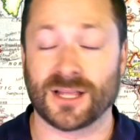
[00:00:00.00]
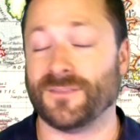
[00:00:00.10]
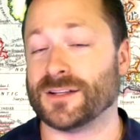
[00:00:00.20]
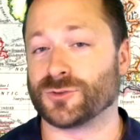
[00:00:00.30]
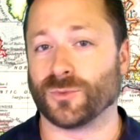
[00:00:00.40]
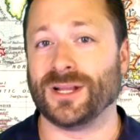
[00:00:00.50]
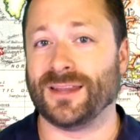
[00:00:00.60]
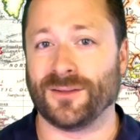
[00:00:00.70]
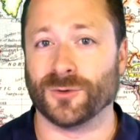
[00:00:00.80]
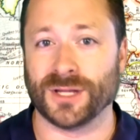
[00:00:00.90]
And that's really
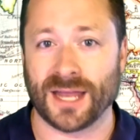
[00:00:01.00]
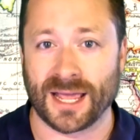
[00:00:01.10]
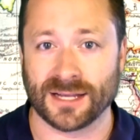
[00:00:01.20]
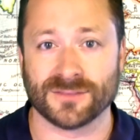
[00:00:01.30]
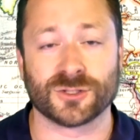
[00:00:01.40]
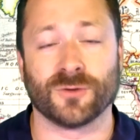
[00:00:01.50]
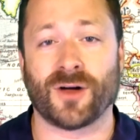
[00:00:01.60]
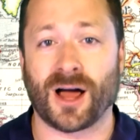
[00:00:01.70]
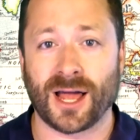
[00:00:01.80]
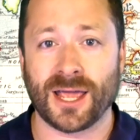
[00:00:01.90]
the only negative. So if
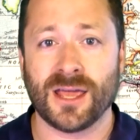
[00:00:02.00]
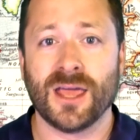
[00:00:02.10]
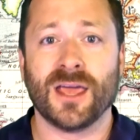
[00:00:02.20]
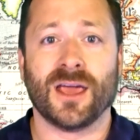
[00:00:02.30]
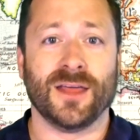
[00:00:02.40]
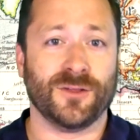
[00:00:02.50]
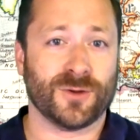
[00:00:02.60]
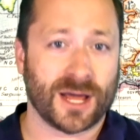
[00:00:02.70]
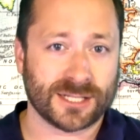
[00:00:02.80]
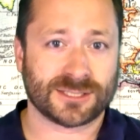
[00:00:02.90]
I, in the
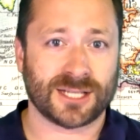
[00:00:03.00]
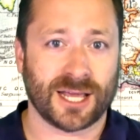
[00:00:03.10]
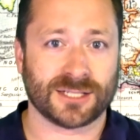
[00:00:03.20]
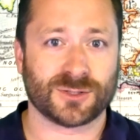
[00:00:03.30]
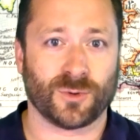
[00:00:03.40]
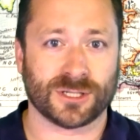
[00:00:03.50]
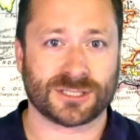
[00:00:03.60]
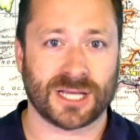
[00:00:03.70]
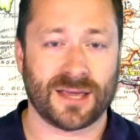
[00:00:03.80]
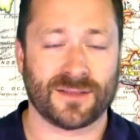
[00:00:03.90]
United States, want to
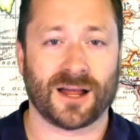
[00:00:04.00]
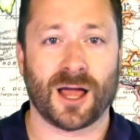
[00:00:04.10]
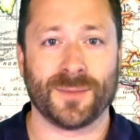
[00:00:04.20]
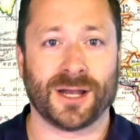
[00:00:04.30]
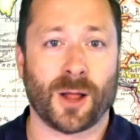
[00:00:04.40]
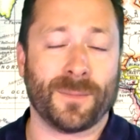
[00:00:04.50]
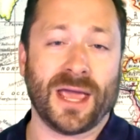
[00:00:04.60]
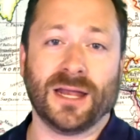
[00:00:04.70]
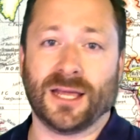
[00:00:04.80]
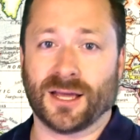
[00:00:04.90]
say that I'm in
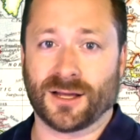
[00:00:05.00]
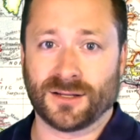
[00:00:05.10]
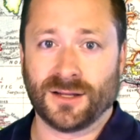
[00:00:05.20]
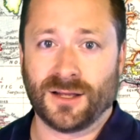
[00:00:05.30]
Albania,